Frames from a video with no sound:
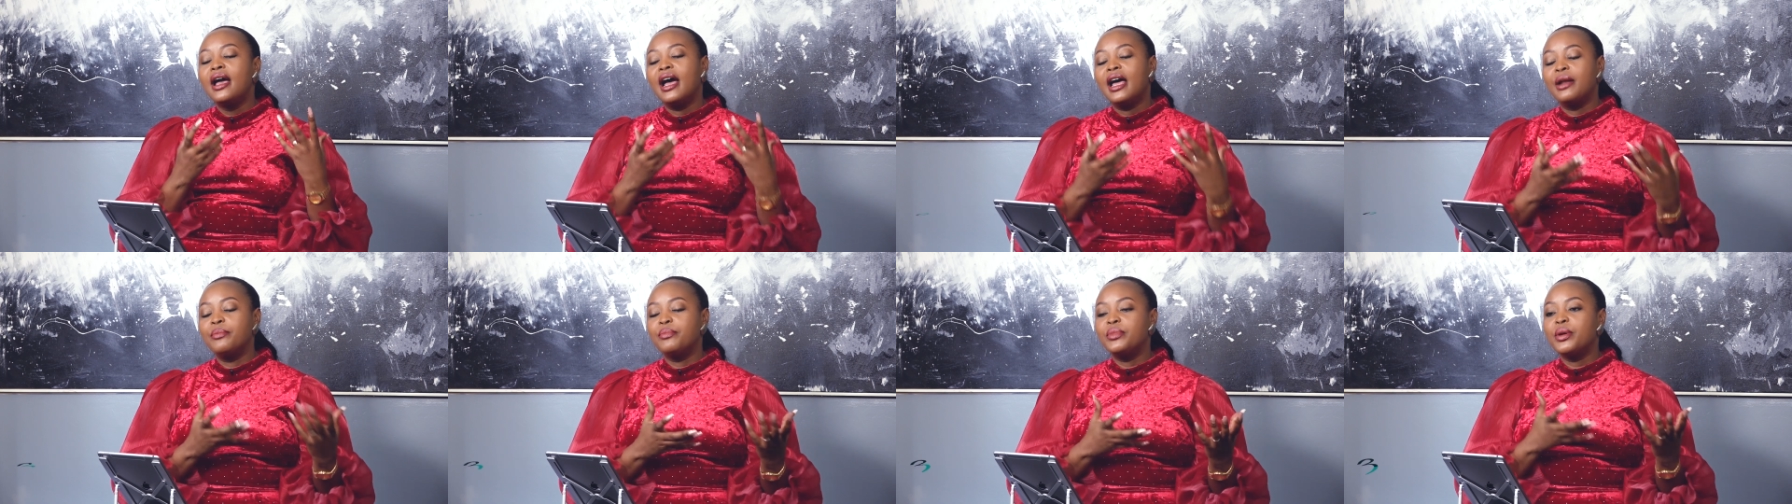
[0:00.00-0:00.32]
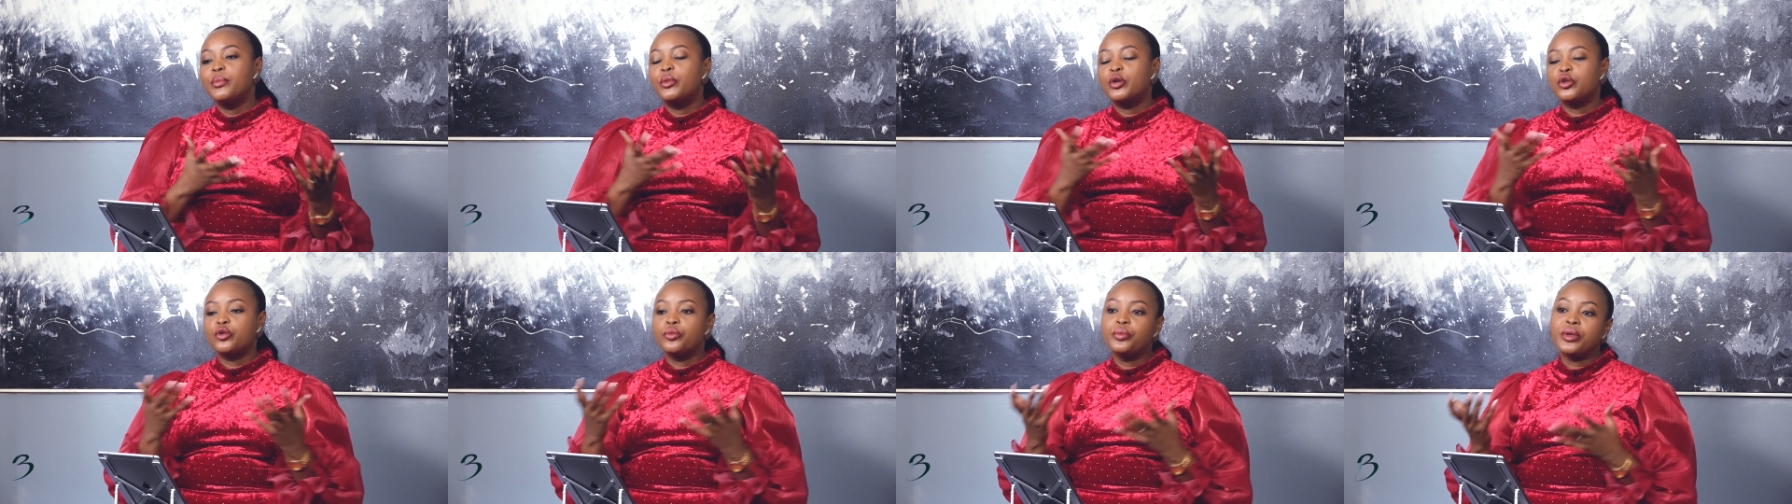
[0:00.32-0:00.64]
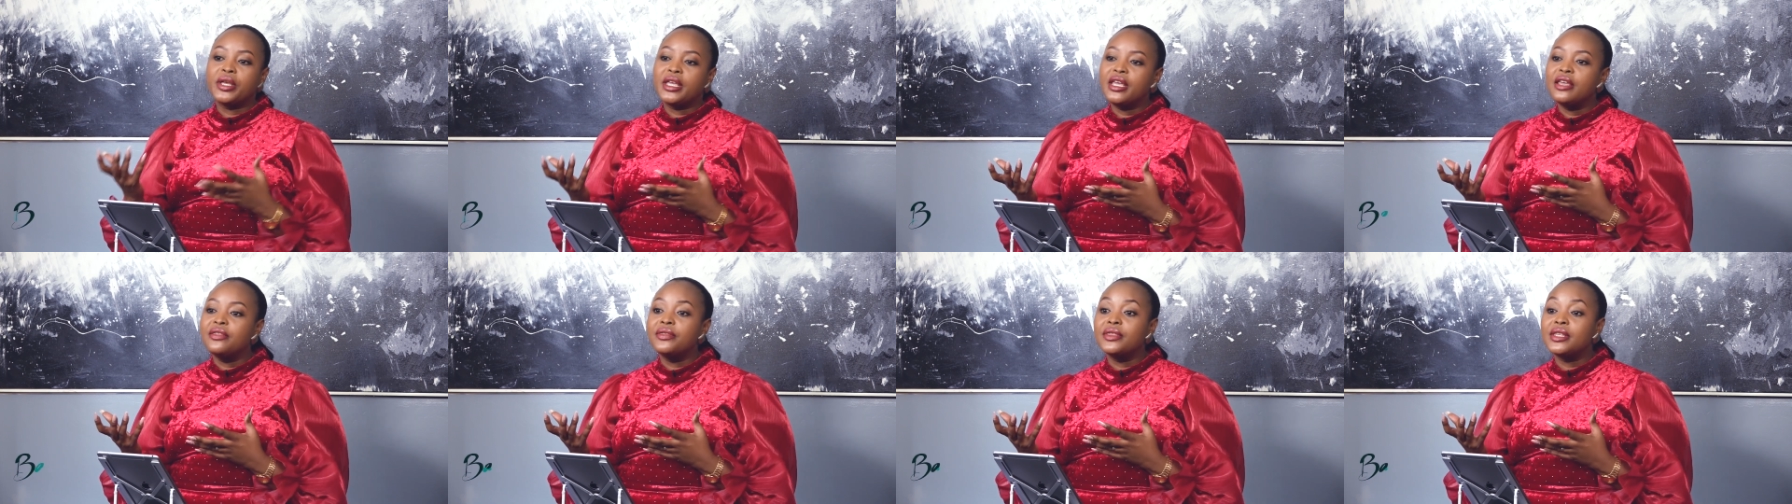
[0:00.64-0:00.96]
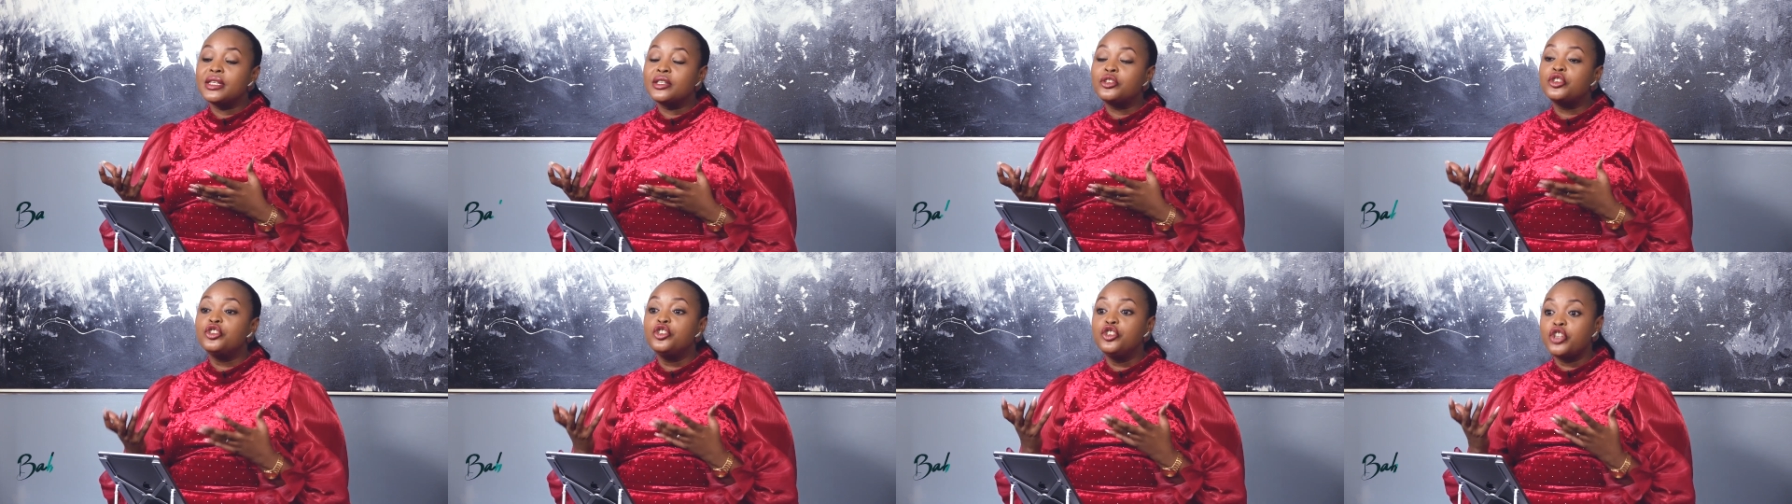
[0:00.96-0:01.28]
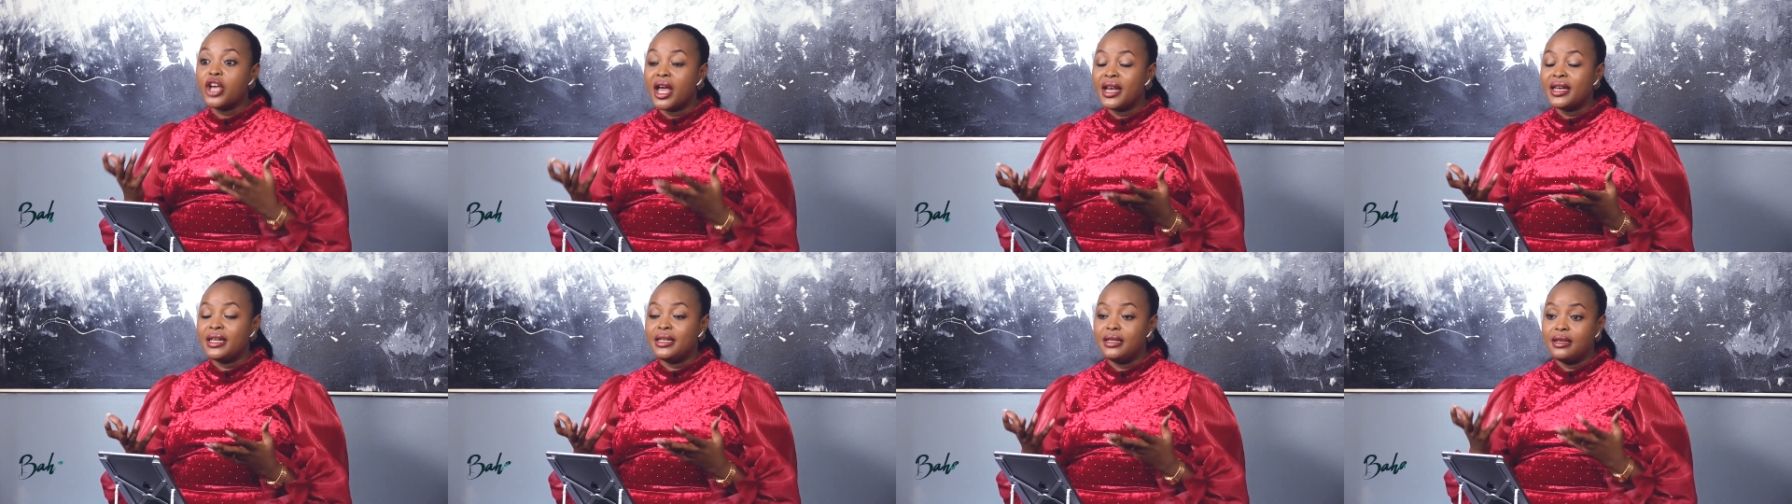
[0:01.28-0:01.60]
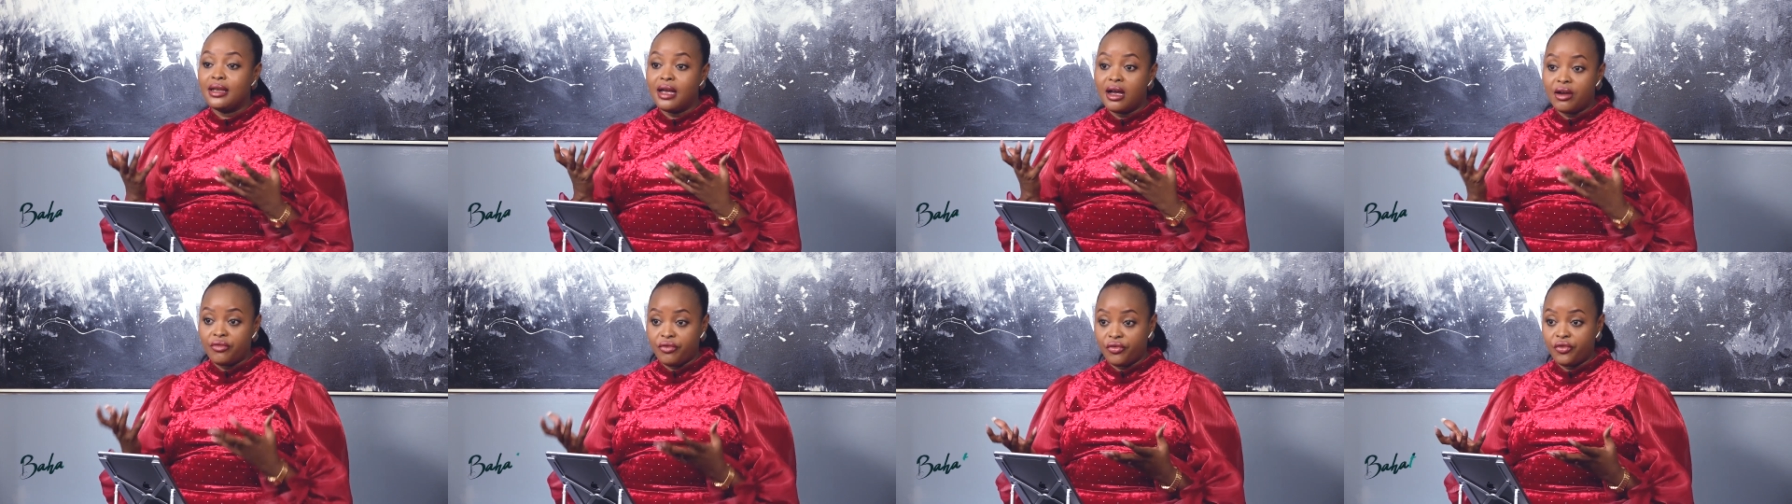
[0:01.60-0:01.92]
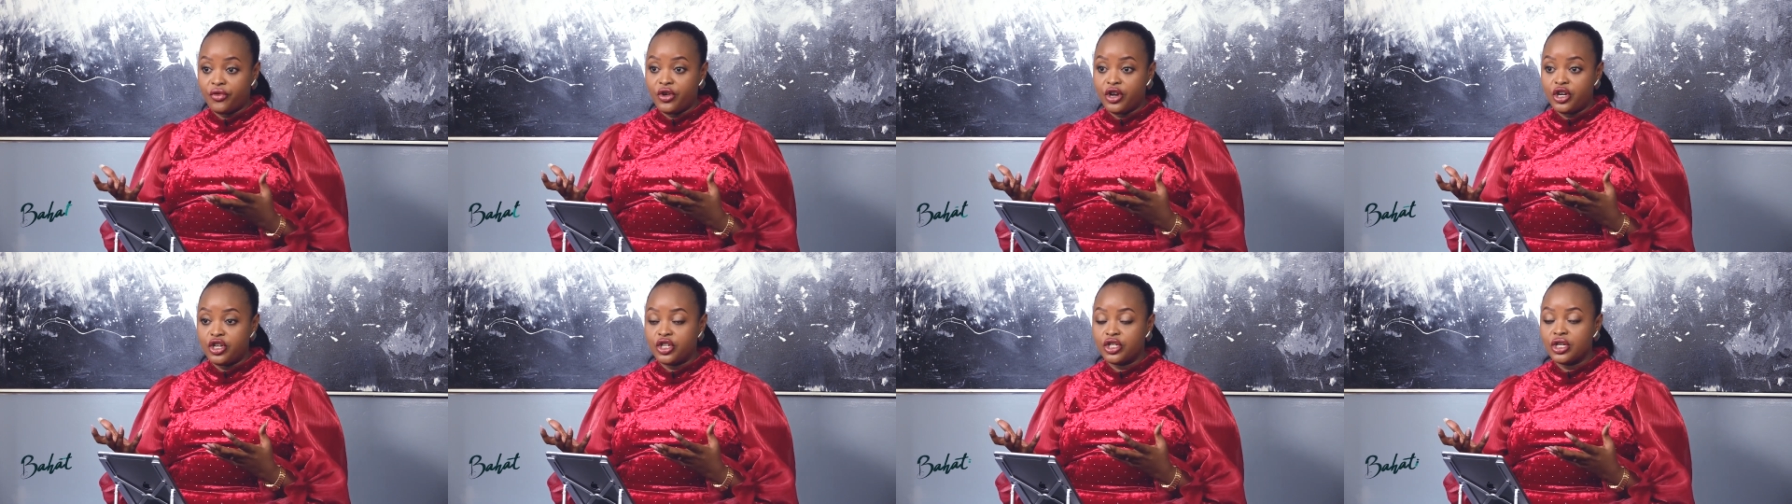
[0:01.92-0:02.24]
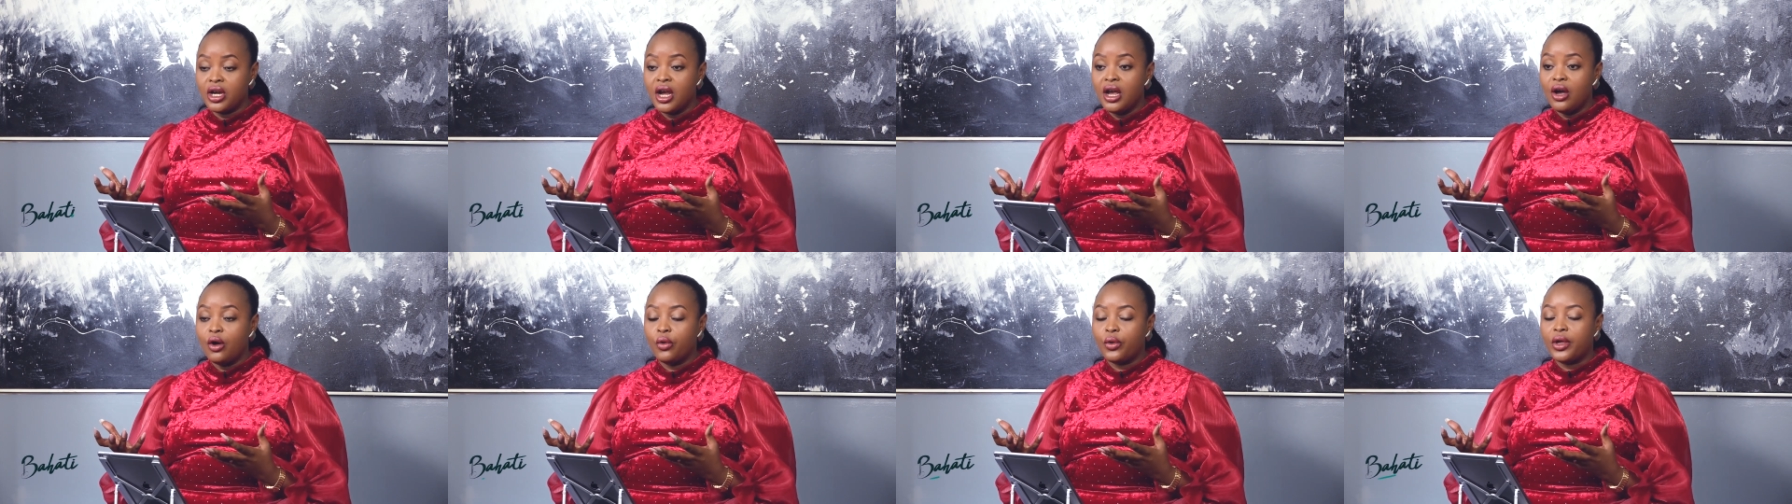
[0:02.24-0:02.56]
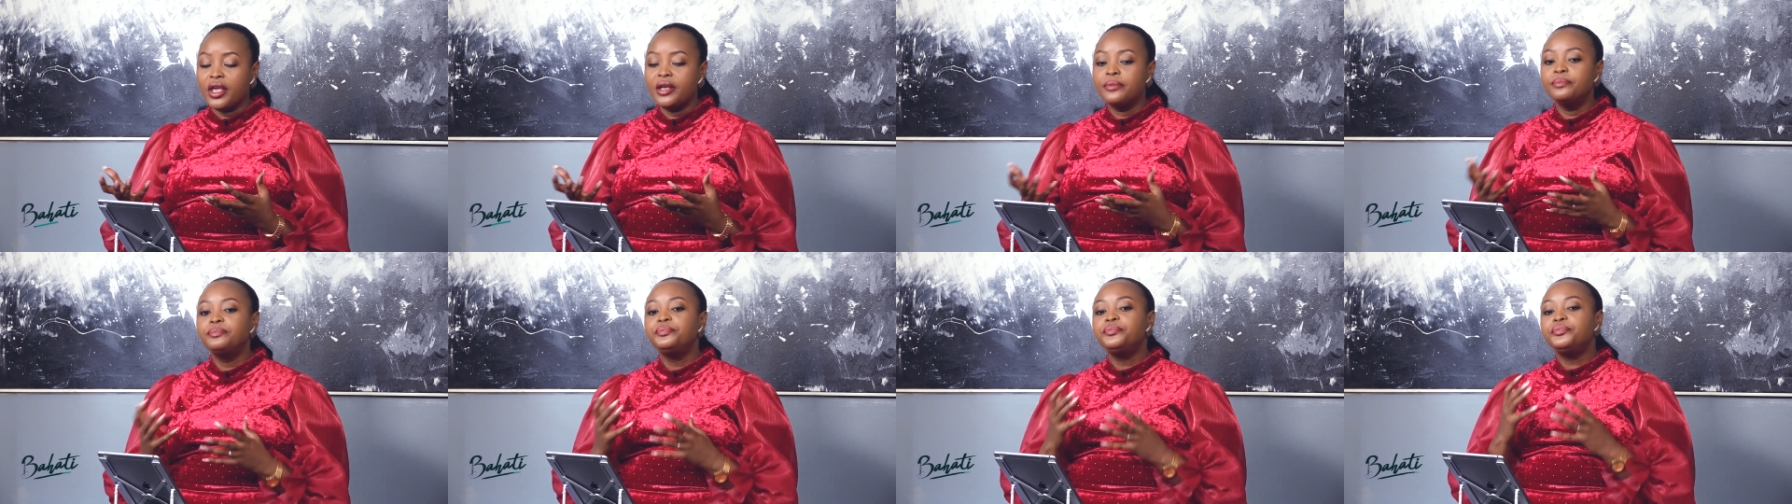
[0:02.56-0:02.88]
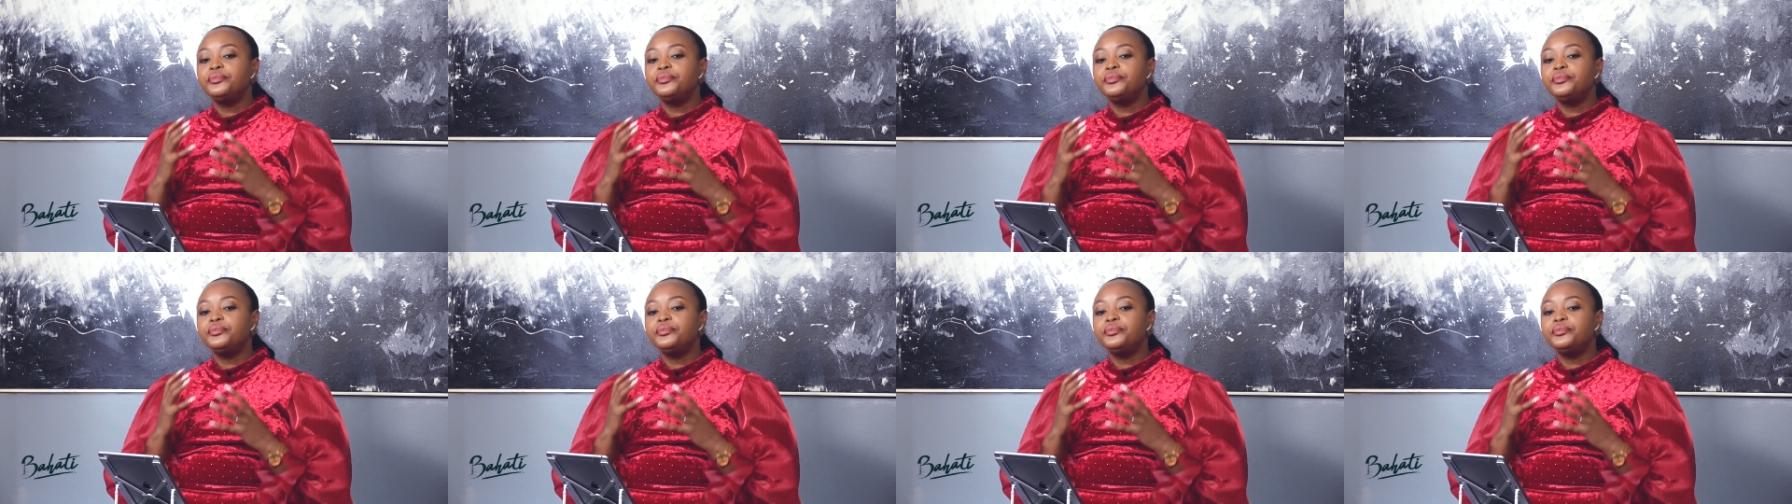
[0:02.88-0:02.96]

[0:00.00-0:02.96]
and be able to begin this journey afresh. Okay.